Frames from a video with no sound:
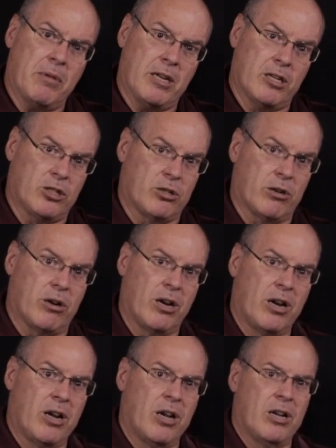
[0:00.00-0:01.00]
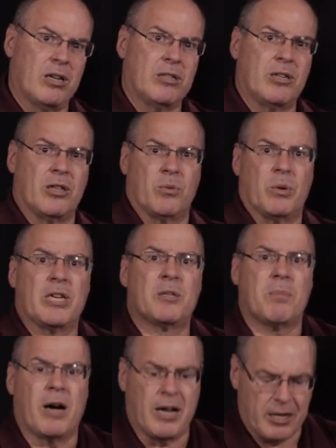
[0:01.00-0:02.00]
minister to the weak
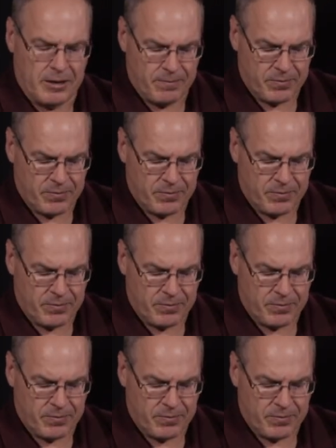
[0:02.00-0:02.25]
spot.